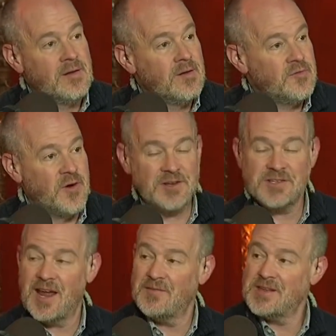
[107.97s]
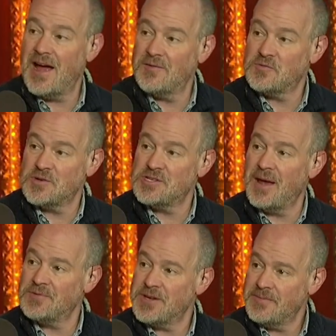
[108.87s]
fresh set of downs
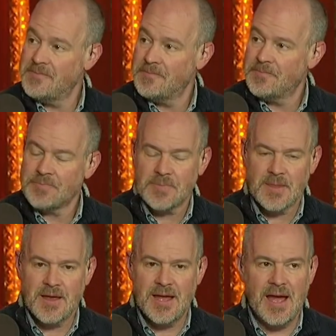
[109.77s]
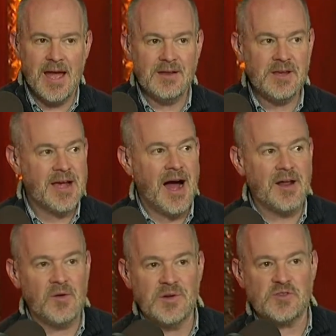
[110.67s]
reception. And you got
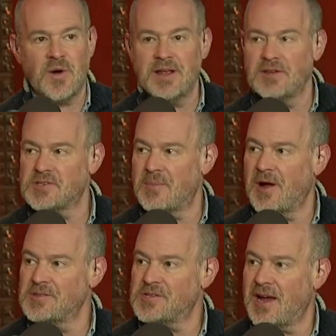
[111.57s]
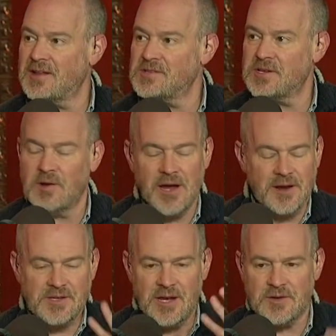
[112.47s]
to, with twenty-some-odd seconds to go, you got
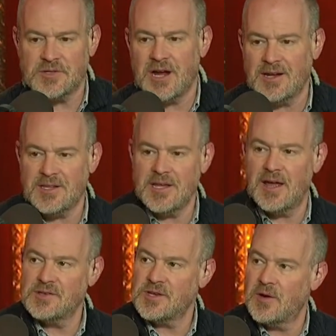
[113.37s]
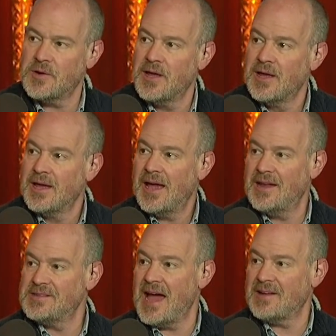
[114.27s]
to take your shot to the end zone.
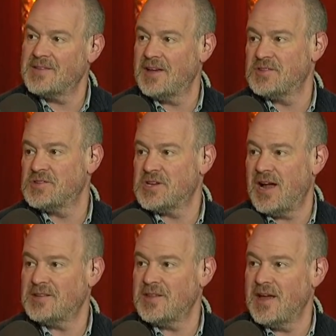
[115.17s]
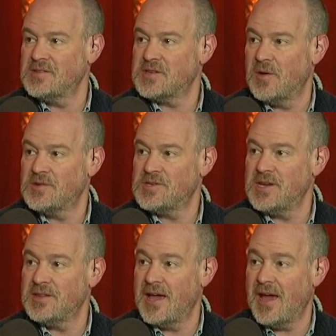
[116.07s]
And Dak takes his shot to the end zone to
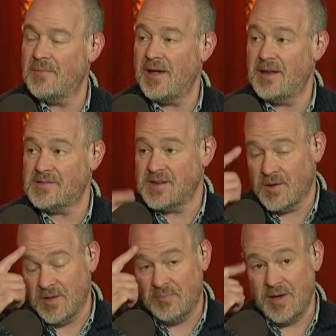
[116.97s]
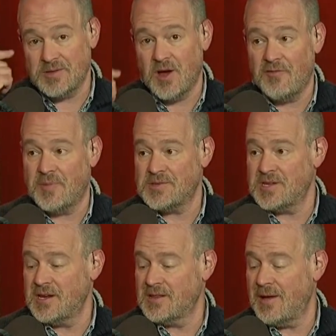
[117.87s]
CeeDee Lamb, and it's not only picked off, but
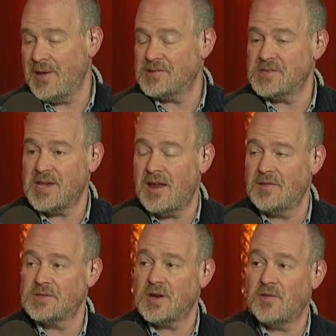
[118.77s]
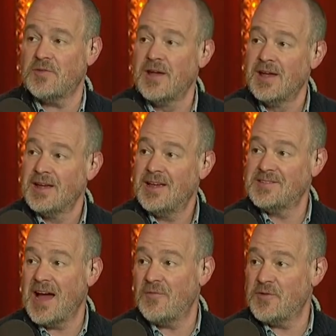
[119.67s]
CeeDee Lamb hits his head on the turf.
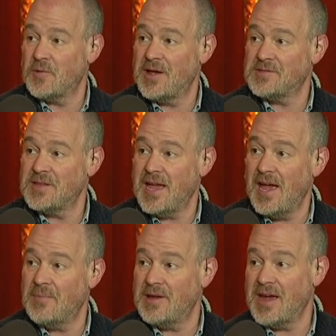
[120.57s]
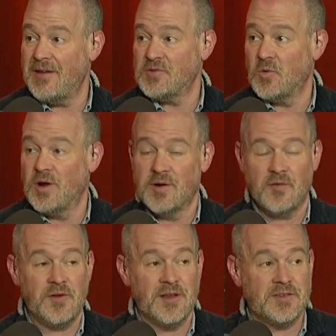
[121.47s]
He's out for the rest of the game, and you have to wonder,
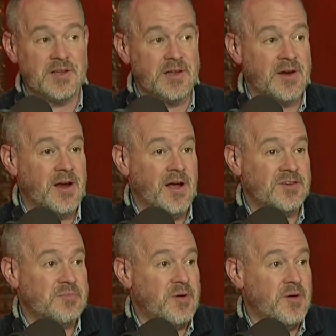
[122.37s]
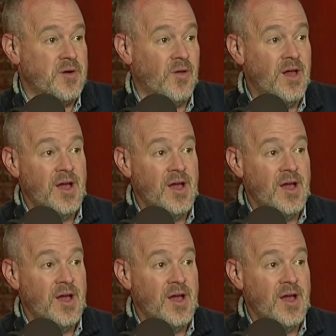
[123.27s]
if he doesn't clear concussion protocol,